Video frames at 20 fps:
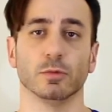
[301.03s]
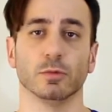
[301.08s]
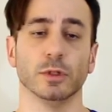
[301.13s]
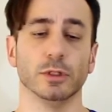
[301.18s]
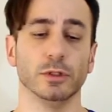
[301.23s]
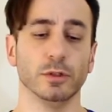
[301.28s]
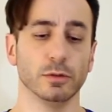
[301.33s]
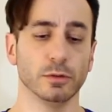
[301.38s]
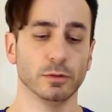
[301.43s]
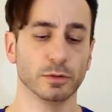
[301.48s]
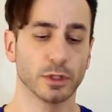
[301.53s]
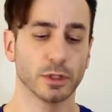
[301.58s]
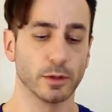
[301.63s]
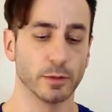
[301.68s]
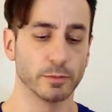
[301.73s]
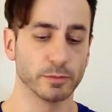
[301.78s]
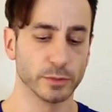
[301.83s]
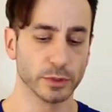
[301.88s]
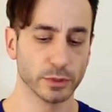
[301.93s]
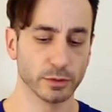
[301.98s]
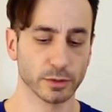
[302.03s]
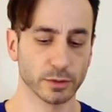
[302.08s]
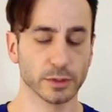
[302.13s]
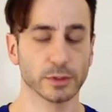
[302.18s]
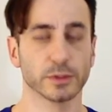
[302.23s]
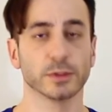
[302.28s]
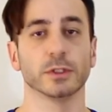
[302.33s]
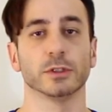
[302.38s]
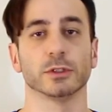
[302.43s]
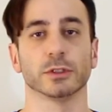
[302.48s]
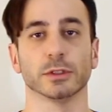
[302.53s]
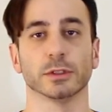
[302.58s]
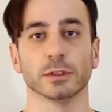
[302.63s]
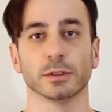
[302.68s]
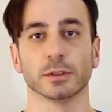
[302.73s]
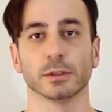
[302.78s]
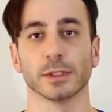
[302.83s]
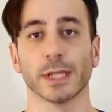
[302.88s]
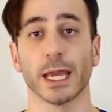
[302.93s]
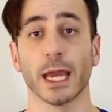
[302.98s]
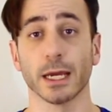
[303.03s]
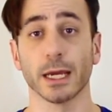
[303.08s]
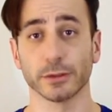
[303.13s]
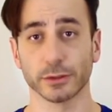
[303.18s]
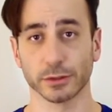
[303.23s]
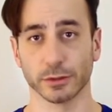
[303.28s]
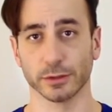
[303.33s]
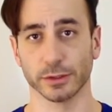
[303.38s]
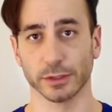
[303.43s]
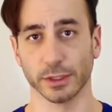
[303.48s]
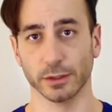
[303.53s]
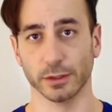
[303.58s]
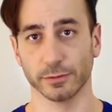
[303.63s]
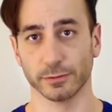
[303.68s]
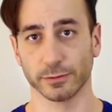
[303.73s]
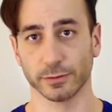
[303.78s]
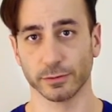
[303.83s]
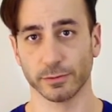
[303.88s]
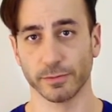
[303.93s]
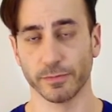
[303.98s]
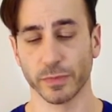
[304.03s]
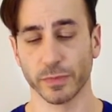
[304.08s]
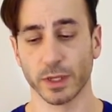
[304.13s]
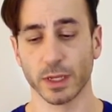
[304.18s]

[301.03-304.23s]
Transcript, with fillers: When you come to a decision, ask yourself,